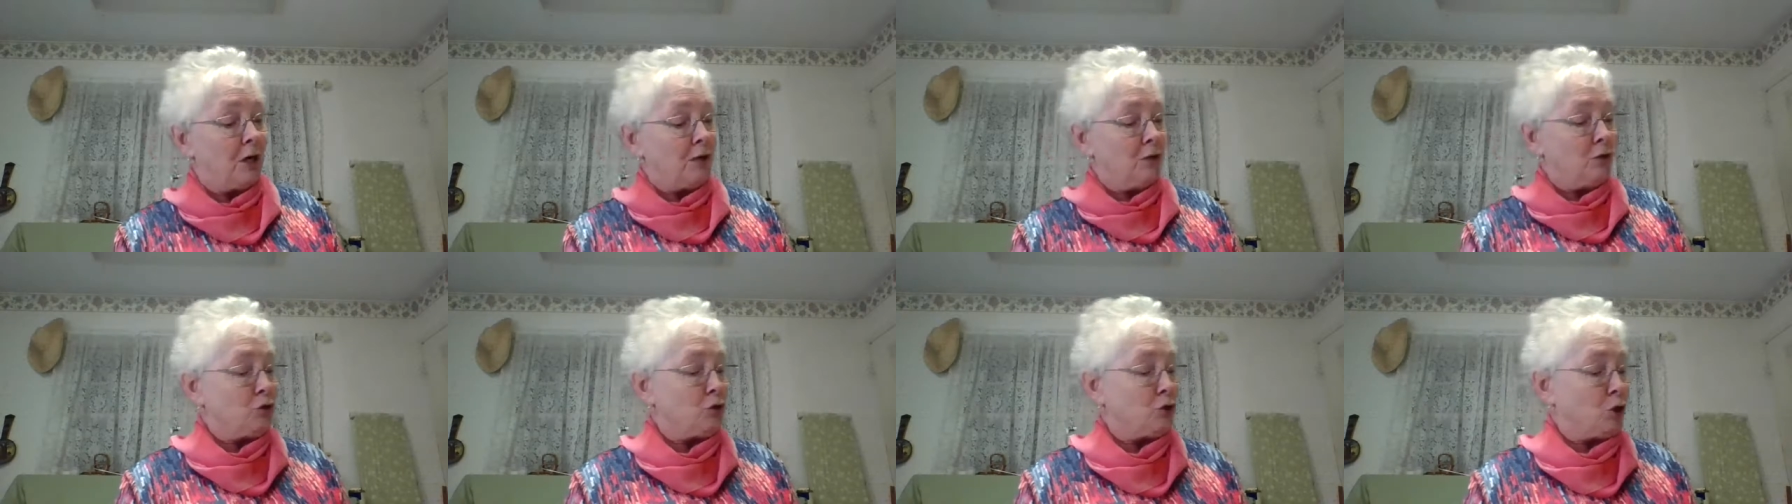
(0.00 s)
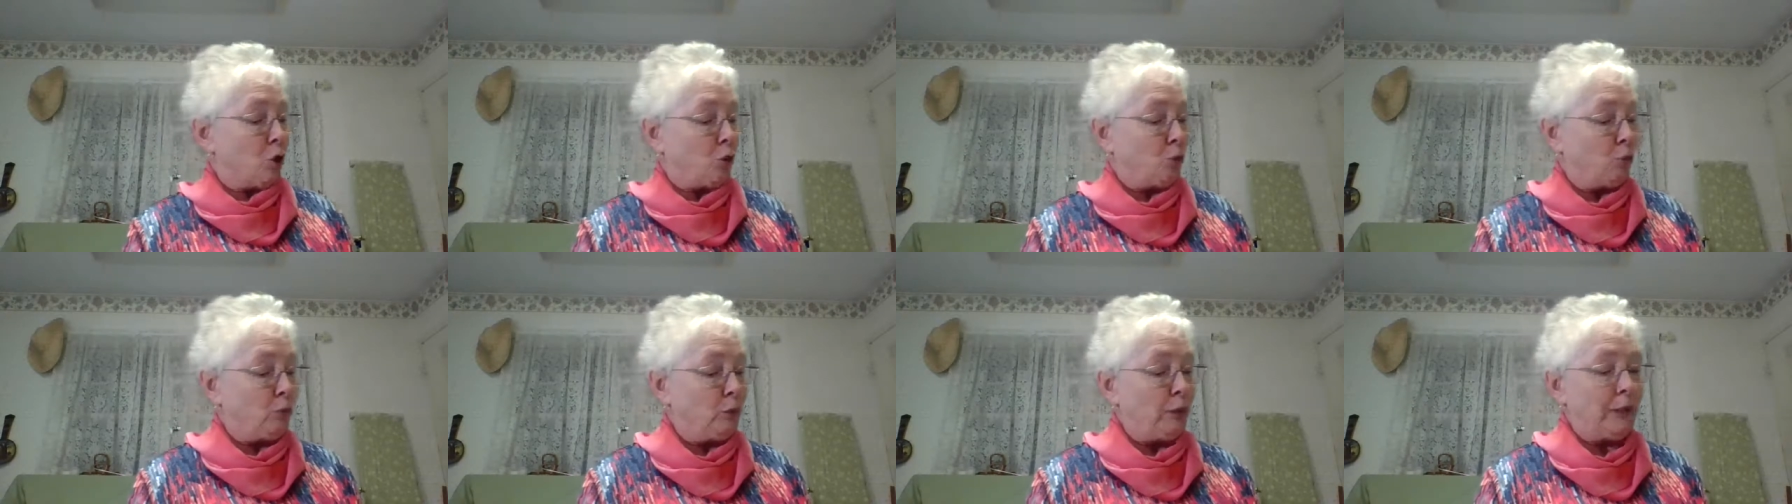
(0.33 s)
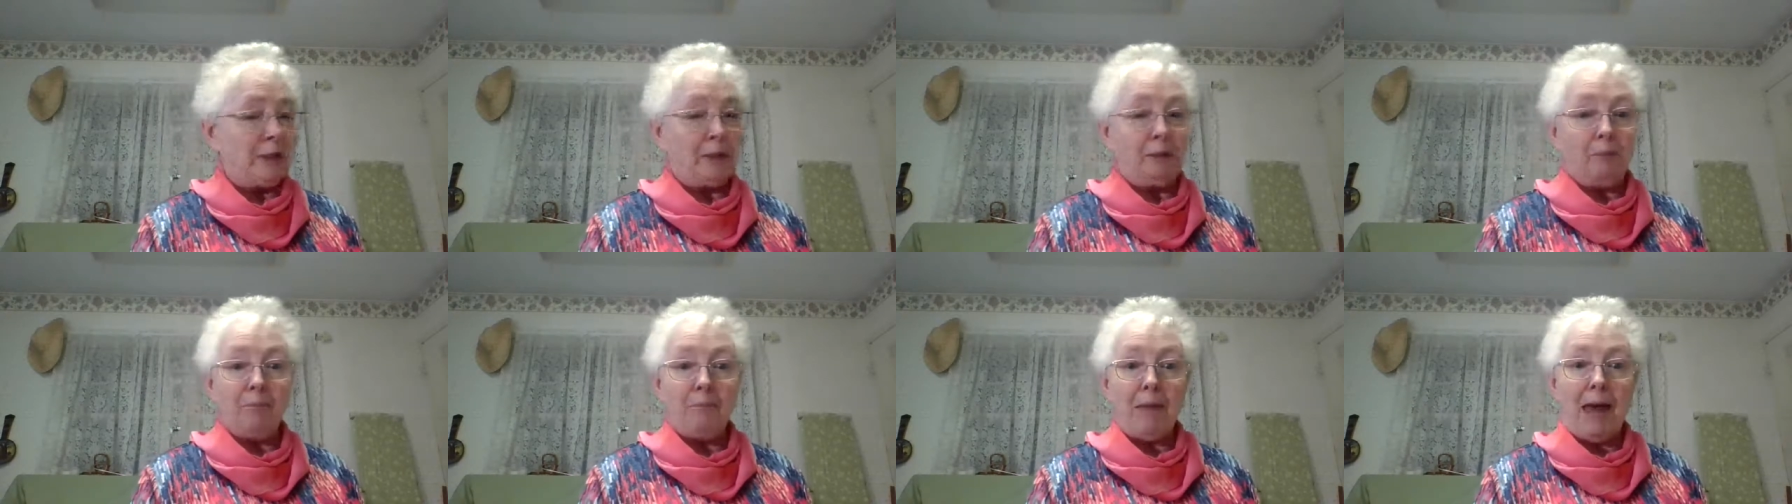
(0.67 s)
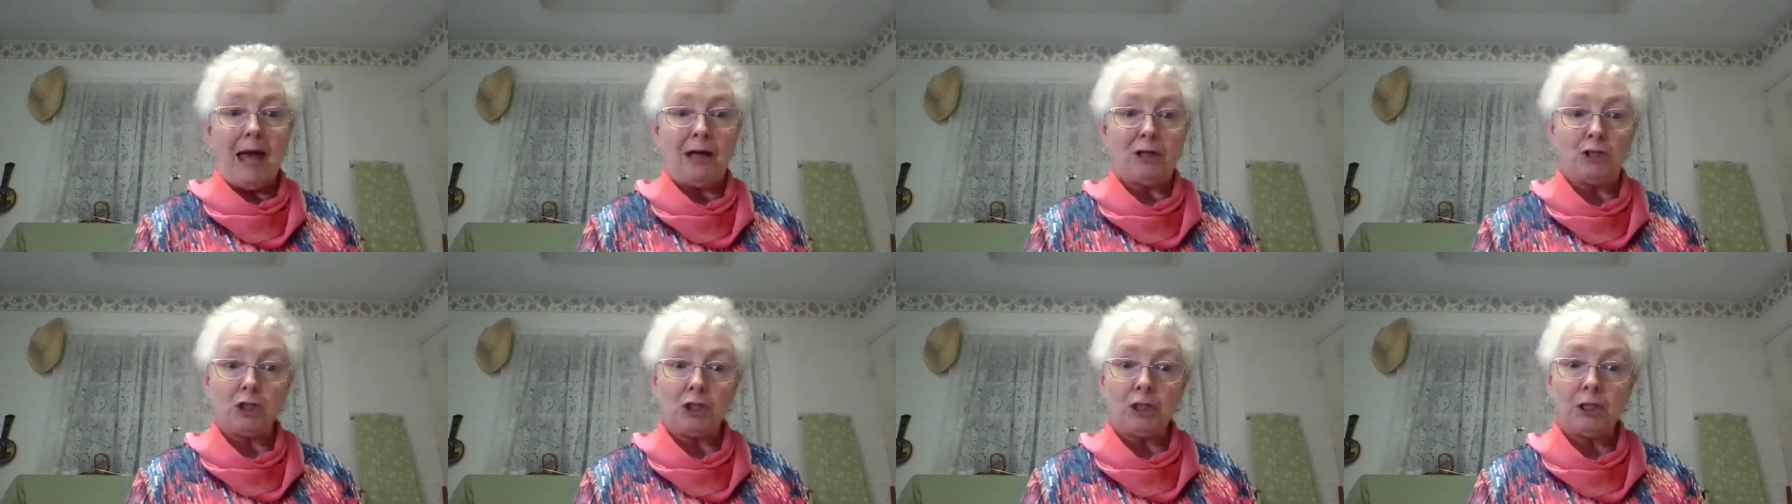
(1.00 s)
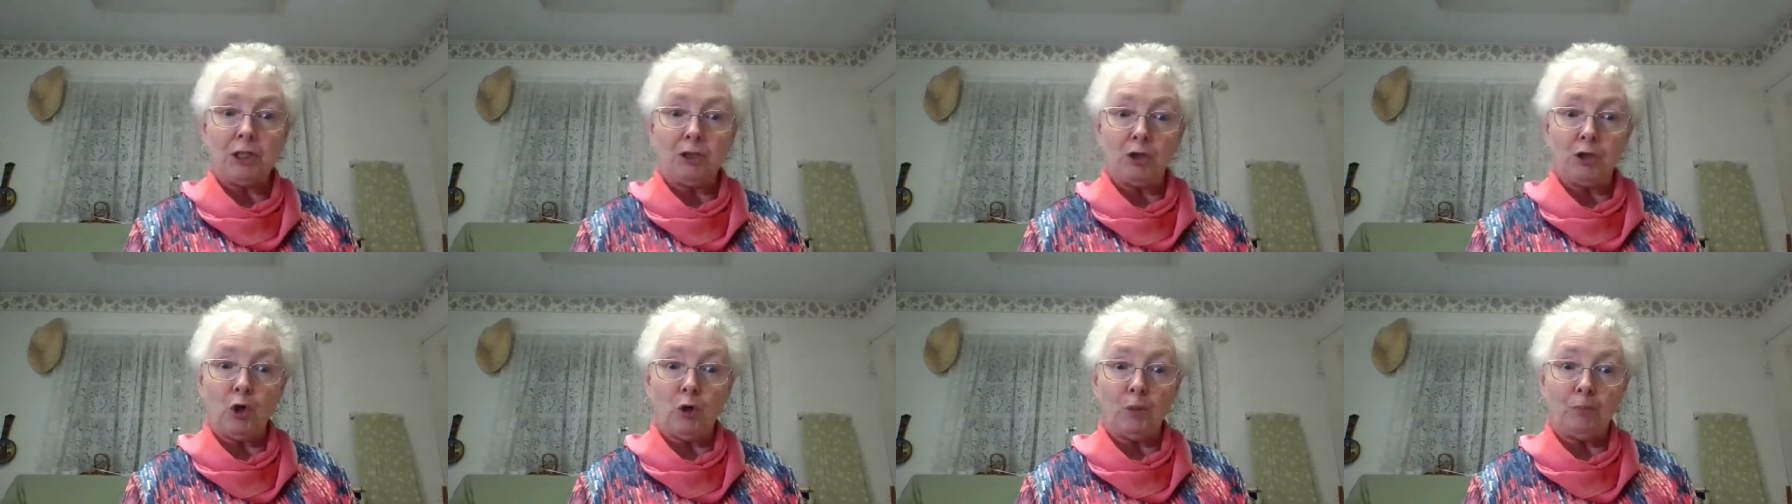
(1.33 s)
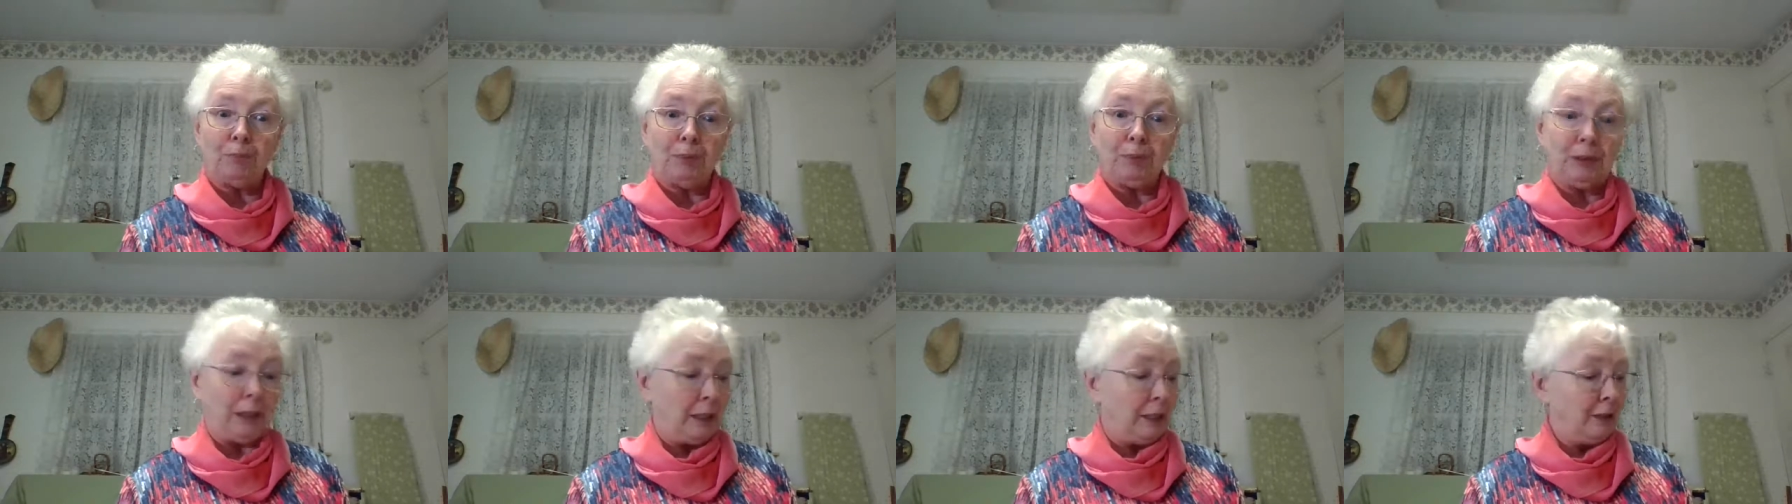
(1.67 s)
There's no real magic in your
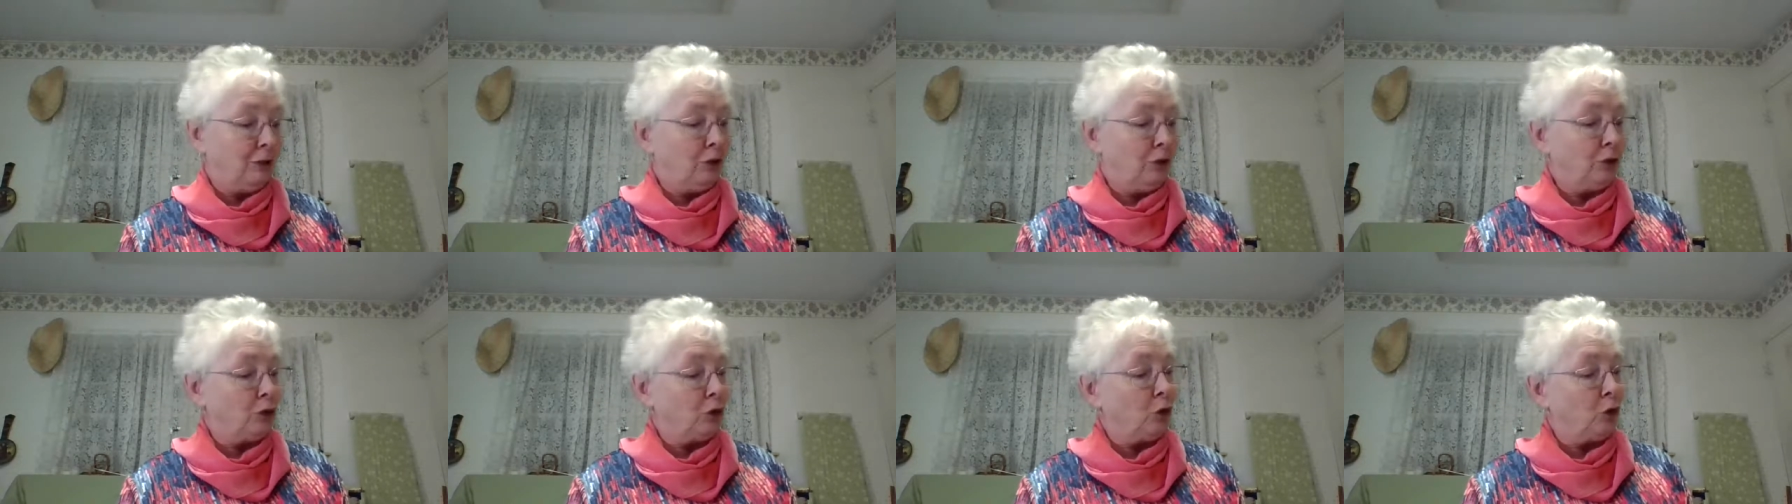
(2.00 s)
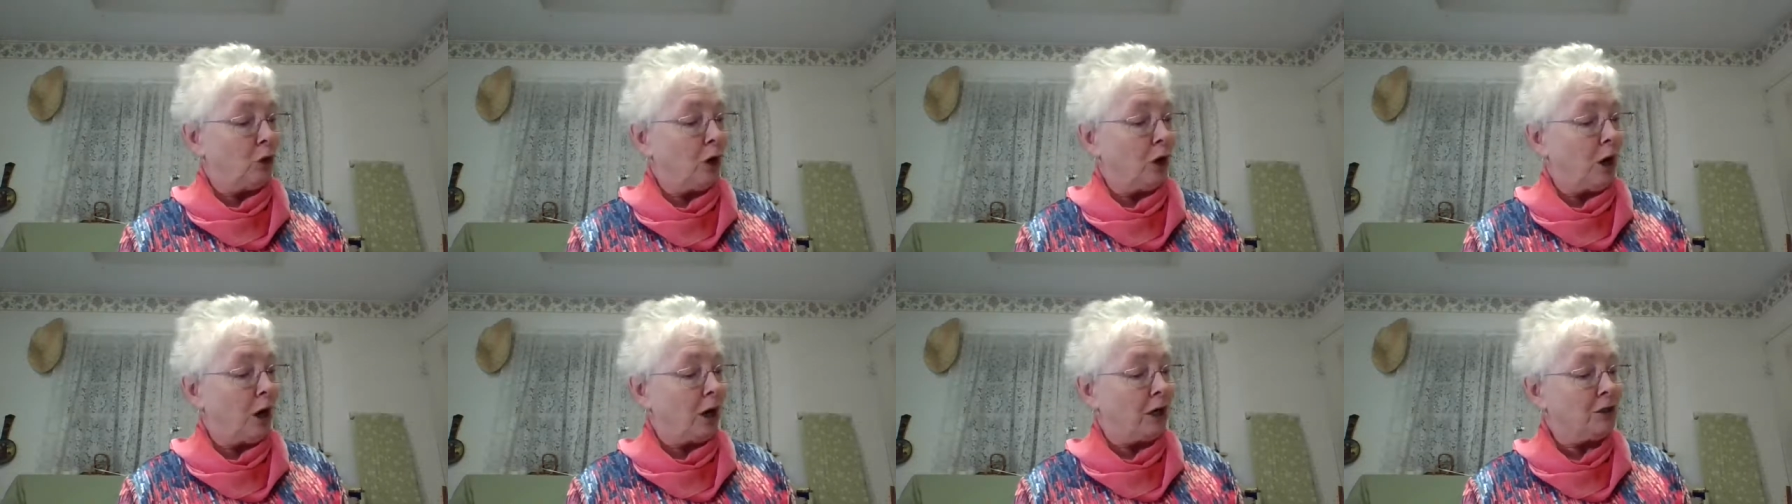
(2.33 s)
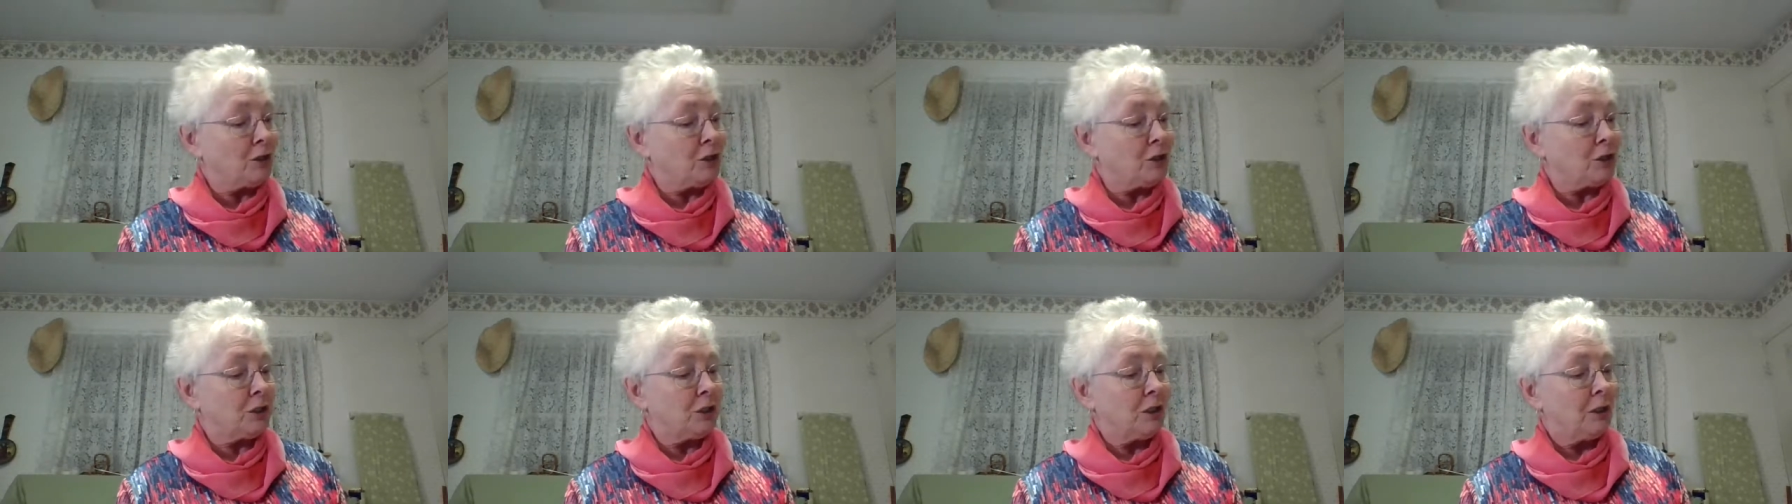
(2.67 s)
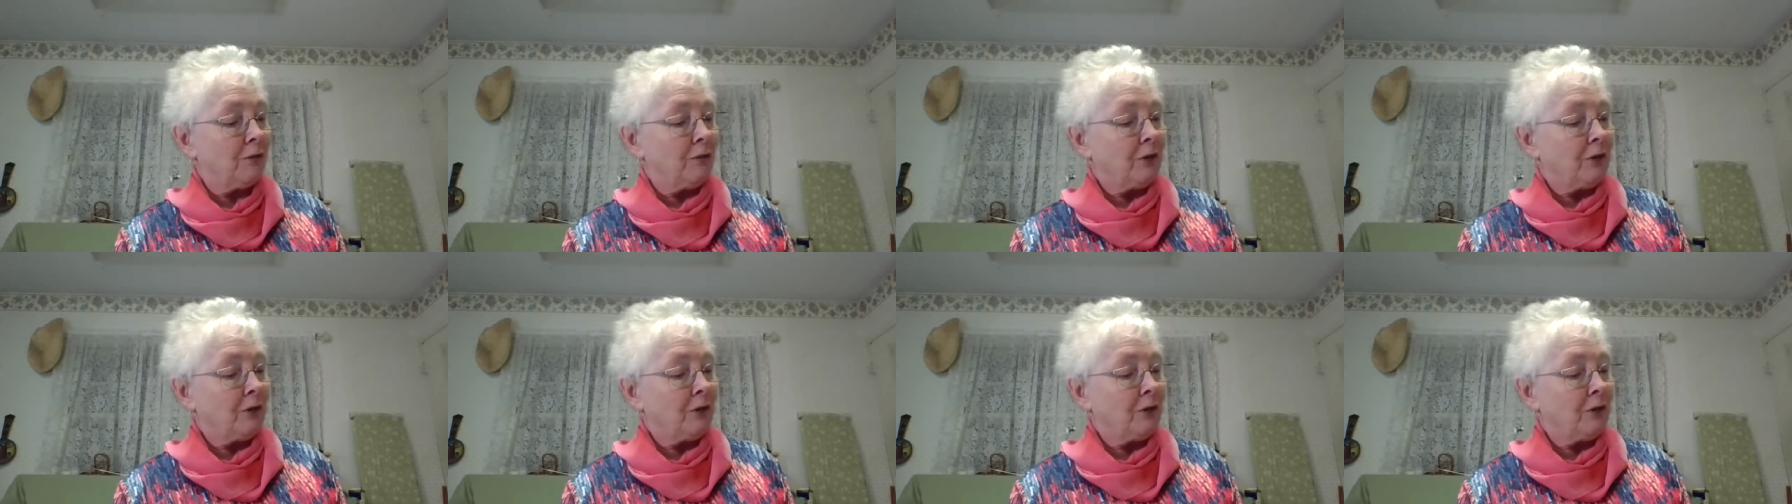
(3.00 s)
blood and your heart.